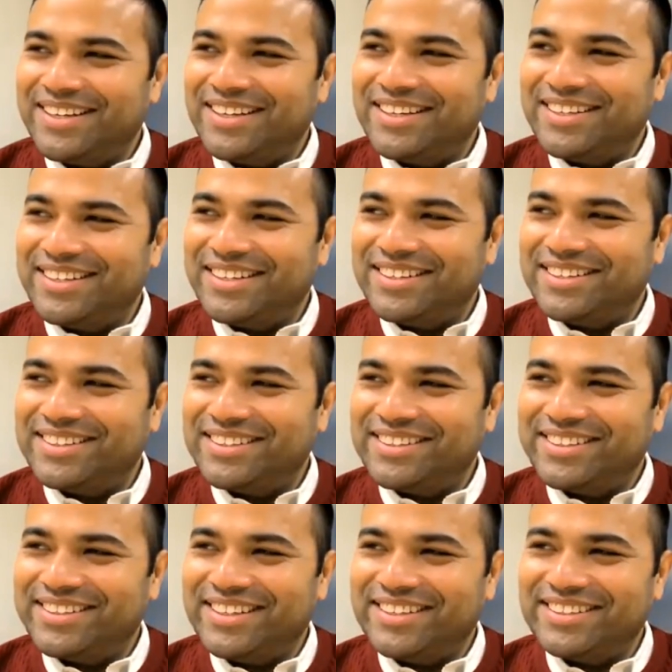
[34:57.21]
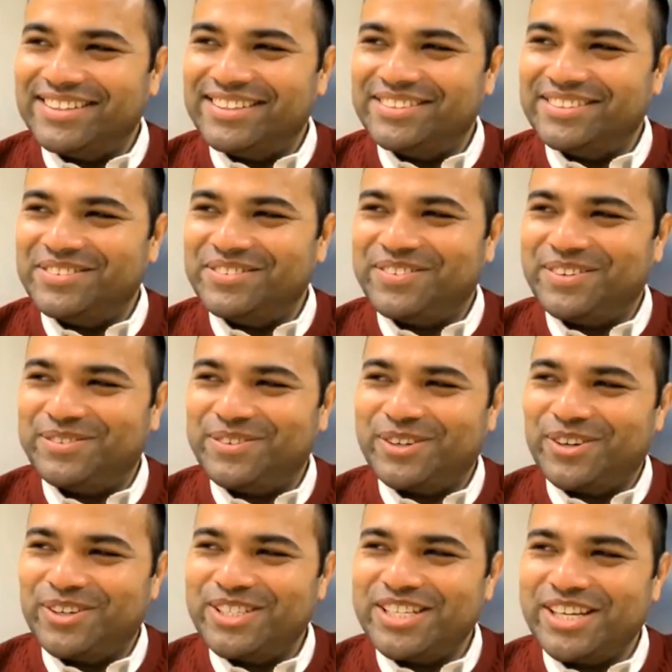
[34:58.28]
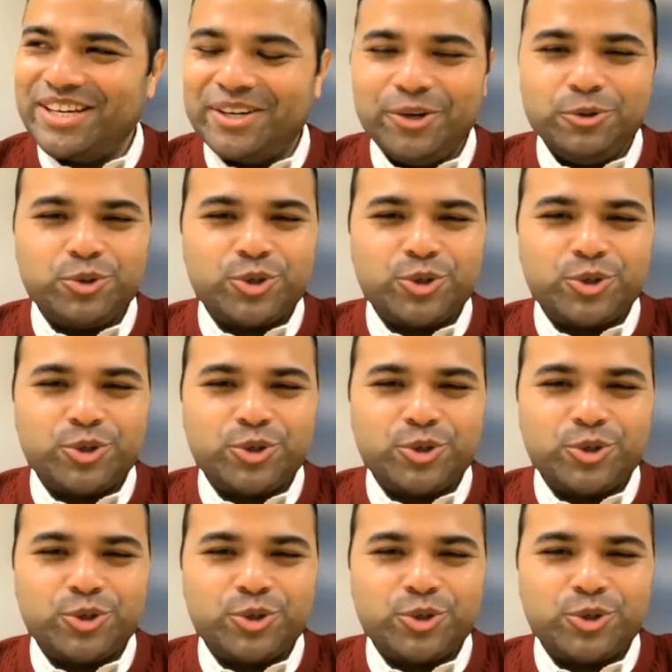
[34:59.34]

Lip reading: And I think we're going to see a